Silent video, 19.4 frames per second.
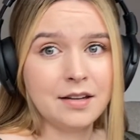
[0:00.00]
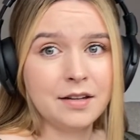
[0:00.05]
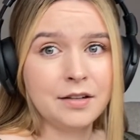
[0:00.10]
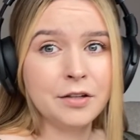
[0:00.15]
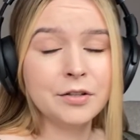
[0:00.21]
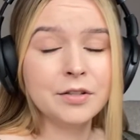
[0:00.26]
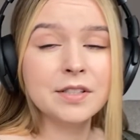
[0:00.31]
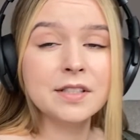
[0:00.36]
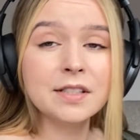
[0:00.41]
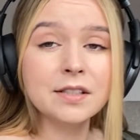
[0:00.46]

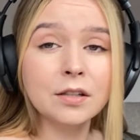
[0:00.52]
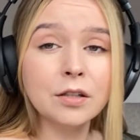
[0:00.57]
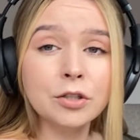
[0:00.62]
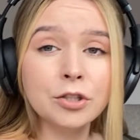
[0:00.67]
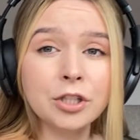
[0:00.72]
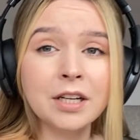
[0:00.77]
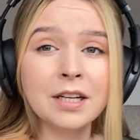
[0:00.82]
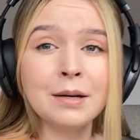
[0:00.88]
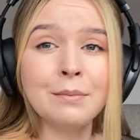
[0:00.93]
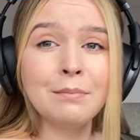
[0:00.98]
You're such
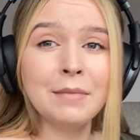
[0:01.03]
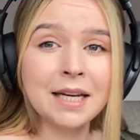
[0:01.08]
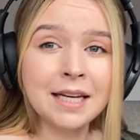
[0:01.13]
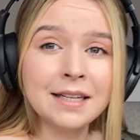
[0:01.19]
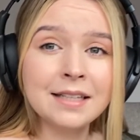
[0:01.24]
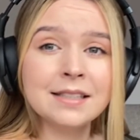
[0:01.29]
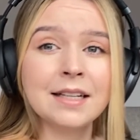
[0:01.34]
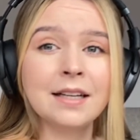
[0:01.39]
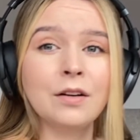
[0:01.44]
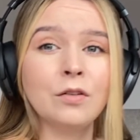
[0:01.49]
an
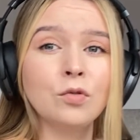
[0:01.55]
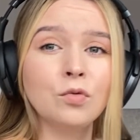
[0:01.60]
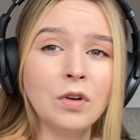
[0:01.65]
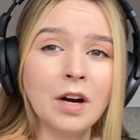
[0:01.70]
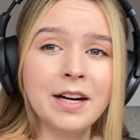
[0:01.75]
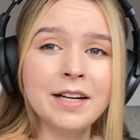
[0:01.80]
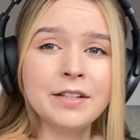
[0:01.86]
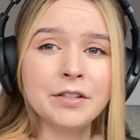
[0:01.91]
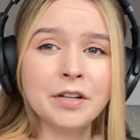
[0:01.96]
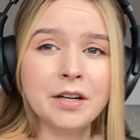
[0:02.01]
amazing
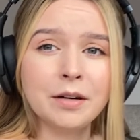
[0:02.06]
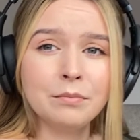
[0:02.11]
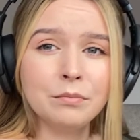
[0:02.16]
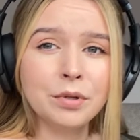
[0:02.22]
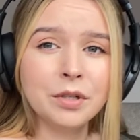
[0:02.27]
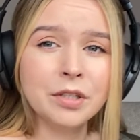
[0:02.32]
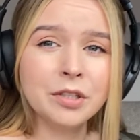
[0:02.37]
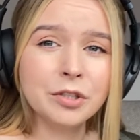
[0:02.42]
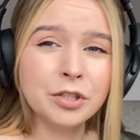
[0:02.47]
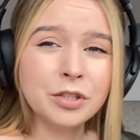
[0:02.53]
writer and
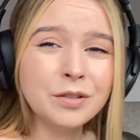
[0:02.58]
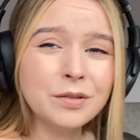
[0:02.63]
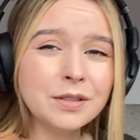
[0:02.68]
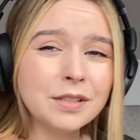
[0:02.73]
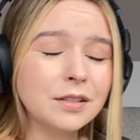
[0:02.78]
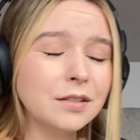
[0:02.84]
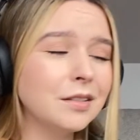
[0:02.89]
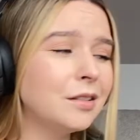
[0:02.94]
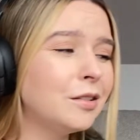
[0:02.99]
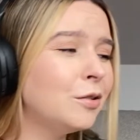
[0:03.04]

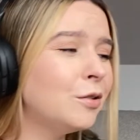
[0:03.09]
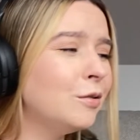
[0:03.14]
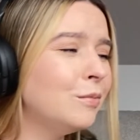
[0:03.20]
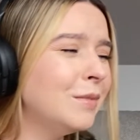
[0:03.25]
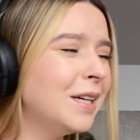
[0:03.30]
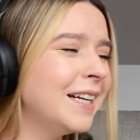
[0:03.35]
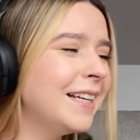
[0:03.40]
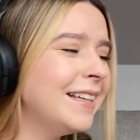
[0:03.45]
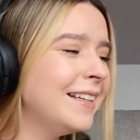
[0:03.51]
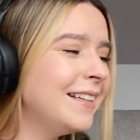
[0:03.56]
producer. Oh
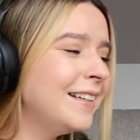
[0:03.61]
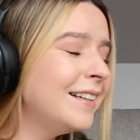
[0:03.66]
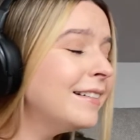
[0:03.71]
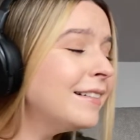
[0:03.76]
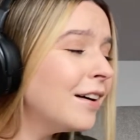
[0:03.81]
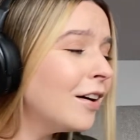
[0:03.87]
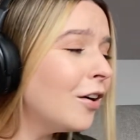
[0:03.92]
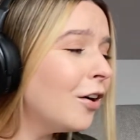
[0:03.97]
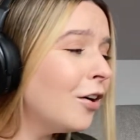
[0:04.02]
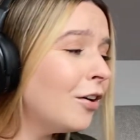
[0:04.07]
my
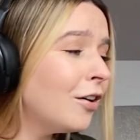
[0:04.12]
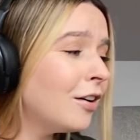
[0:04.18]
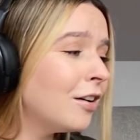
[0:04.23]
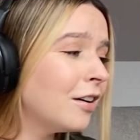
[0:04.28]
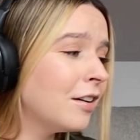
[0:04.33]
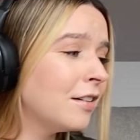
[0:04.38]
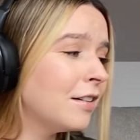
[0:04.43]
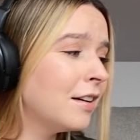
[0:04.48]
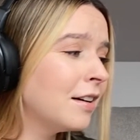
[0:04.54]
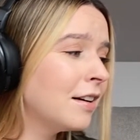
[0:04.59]

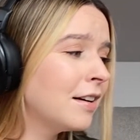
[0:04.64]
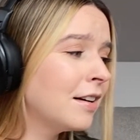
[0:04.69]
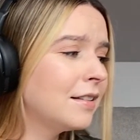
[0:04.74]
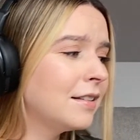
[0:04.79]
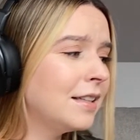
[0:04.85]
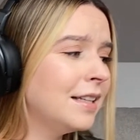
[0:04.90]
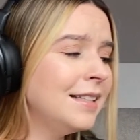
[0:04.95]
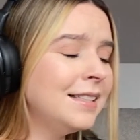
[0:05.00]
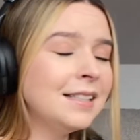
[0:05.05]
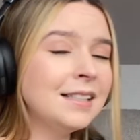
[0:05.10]
God.
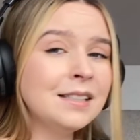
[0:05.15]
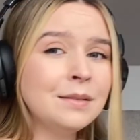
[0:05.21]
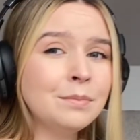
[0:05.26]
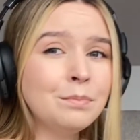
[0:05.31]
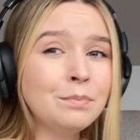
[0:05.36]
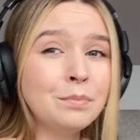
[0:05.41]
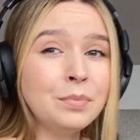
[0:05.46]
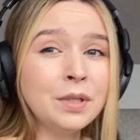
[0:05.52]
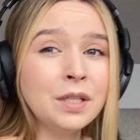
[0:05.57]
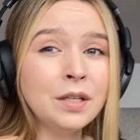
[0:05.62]
This is
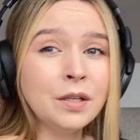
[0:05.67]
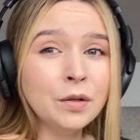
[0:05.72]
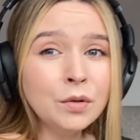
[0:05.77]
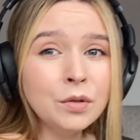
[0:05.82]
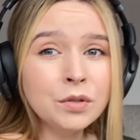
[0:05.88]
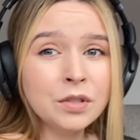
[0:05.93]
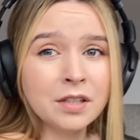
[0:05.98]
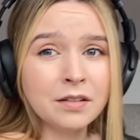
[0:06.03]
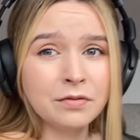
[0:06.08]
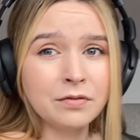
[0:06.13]

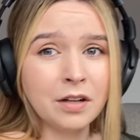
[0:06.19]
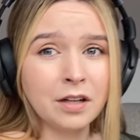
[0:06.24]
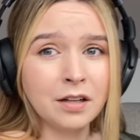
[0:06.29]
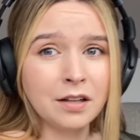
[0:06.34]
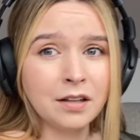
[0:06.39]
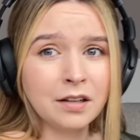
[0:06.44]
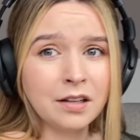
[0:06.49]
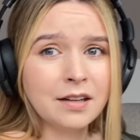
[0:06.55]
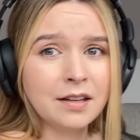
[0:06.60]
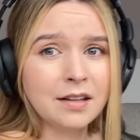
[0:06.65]

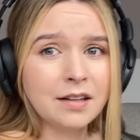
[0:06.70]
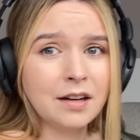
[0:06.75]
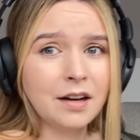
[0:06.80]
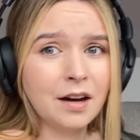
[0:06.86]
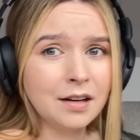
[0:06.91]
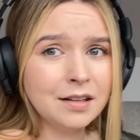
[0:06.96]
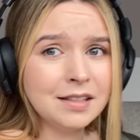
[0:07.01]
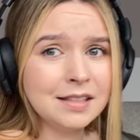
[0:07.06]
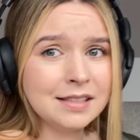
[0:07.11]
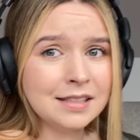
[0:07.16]
beautiful.
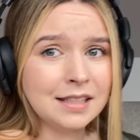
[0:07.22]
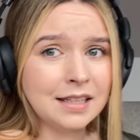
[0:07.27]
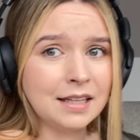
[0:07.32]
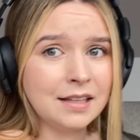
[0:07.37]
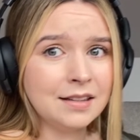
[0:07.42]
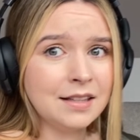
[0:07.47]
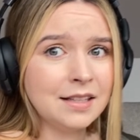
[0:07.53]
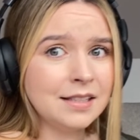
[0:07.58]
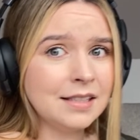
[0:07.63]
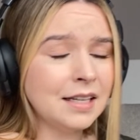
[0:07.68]
Honestly,
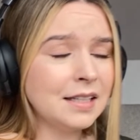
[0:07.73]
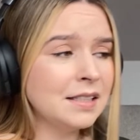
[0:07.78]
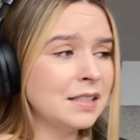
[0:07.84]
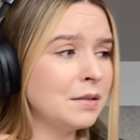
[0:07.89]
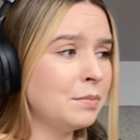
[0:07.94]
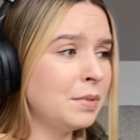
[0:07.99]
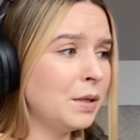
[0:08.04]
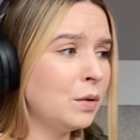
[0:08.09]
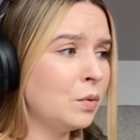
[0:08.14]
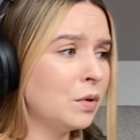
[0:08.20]
this has to
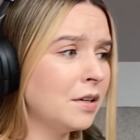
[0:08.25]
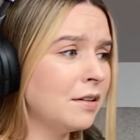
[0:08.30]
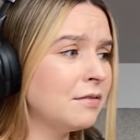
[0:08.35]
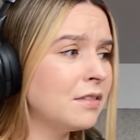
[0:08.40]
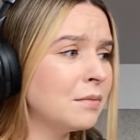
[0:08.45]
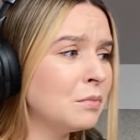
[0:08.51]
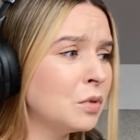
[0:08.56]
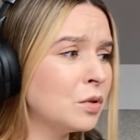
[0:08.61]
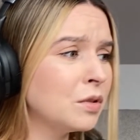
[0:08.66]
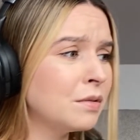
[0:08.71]
be one of
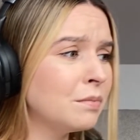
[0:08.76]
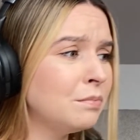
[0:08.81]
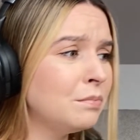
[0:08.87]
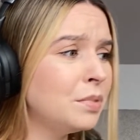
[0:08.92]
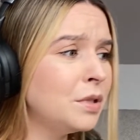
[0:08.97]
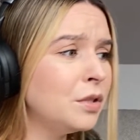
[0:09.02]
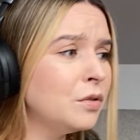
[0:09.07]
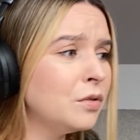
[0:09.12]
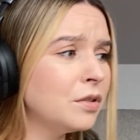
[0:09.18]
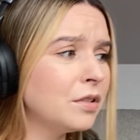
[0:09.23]
the most
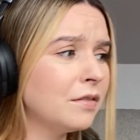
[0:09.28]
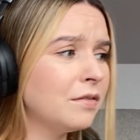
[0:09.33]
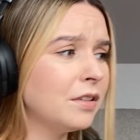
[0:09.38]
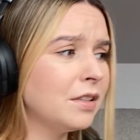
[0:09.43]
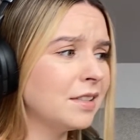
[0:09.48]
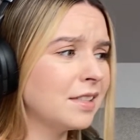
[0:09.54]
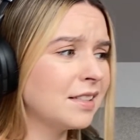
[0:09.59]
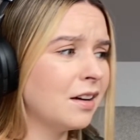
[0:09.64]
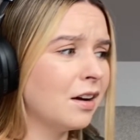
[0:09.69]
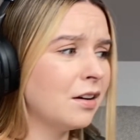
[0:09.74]
beautiful
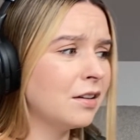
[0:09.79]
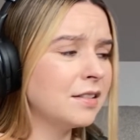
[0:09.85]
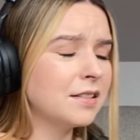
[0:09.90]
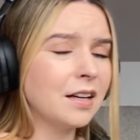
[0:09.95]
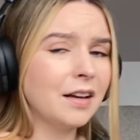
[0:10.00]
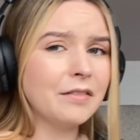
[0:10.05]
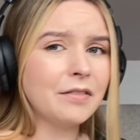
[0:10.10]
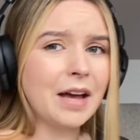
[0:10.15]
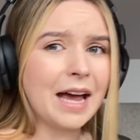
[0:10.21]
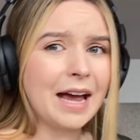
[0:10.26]
songs
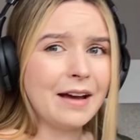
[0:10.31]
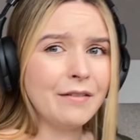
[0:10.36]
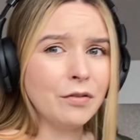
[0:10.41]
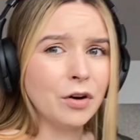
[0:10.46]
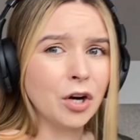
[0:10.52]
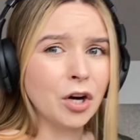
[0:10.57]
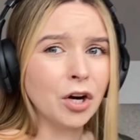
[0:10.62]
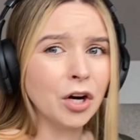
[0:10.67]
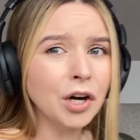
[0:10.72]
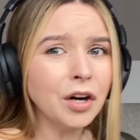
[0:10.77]
I've
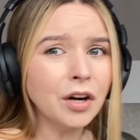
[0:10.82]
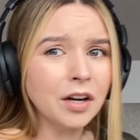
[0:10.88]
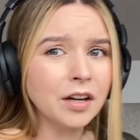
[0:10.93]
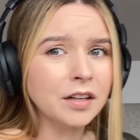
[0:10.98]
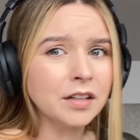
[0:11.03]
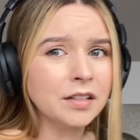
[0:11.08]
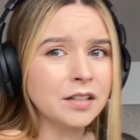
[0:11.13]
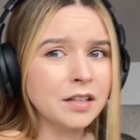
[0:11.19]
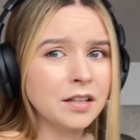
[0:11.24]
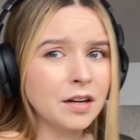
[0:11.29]
ever
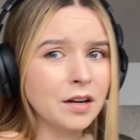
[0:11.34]
heard.